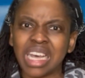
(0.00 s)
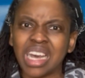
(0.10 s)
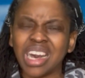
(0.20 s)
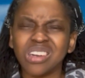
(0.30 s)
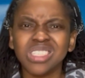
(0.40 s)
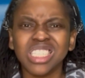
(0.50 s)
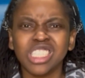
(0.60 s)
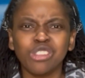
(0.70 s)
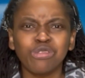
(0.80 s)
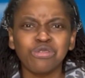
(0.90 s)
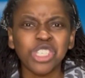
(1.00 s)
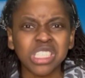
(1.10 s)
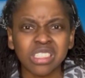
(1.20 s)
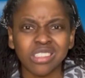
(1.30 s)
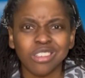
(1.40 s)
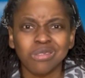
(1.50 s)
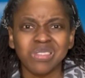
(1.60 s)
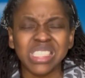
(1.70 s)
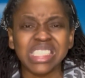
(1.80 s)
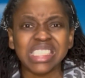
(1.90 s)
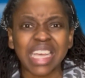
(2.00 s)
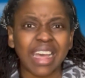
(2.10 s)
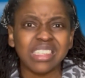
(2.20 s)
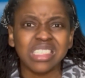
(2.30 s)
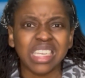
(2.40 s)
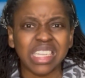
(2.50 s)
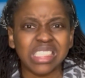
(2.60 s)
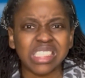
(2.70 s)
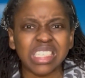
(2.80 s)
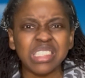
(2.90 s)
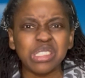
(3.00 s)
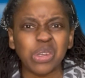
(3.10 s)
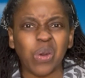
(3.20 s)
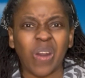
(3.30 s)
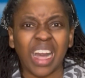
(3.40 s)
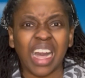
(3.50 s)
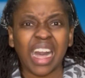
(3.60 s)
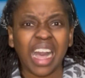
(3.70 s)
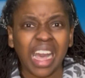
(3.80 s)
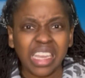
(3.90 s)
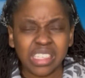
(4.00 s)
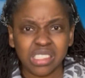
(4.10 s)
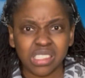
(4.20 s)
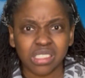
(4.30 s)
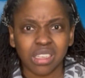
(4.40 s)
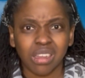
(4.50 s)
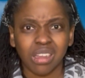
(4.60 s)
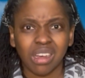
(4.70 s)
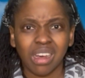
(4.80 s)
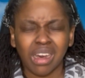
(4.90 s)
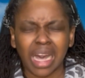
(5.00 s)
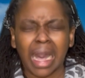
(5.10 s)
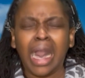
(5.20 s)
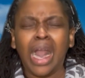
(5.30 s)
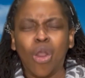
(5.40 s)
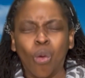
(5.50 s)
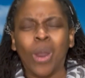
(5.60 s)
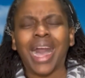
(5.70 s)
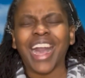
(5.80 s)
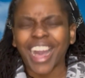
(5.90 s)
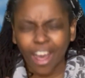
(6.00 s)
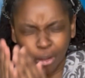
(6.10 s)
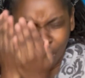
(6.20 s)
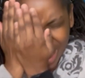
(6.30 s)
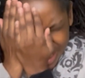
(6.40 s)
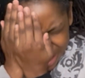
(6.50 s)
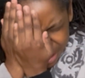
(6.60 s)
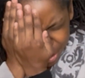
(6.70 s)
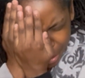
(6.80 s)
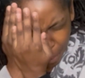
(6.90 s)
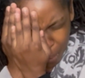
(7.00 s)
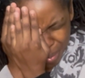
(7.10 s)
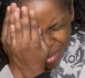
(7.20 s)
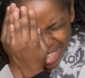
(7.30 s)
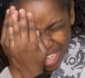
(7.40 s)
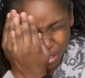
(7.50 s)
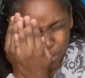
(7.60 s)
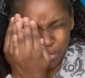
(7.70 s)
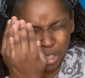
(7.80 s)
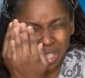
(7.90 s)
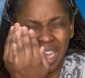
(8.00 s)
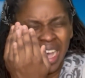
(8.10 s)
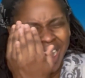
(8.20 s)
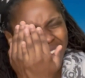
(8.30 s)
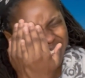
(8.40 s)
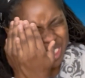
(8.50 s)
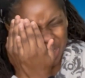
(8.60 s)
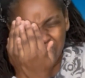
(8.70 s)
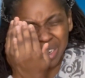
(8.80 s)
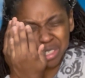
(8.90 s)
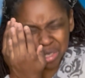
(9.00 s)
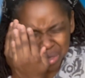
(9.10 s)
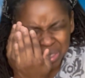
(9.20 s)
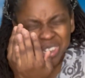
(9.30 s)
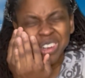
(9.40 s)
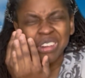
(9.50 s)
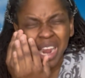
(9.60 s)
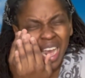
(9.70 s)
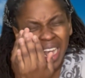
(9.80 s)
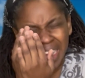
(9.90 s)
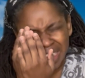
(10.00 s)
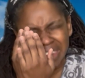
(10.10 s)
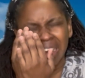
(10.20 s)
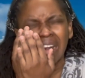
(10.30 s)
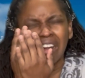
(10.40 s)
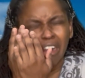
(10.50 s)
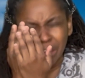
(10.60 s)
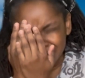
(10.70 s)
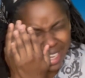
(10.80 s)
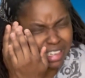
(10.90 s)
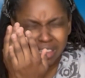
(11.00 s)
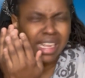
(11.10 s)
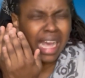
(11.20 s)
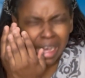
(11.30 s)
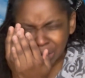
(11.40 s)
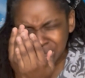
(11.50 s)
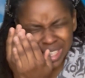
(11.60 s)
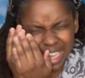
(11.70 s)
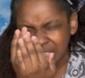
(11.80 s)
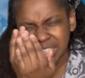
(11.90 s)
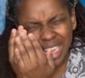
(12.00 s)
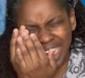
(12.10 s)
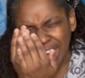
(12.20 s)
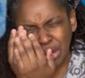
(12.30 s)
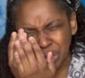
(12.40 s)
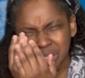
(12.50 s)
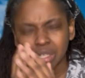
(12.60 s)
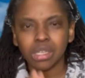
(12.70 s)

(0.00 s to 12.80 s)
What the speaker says: How does it feel when sand gets in your eyes? Ow, ow, it's so painful and you want to cry. Oh, get it out, get it out.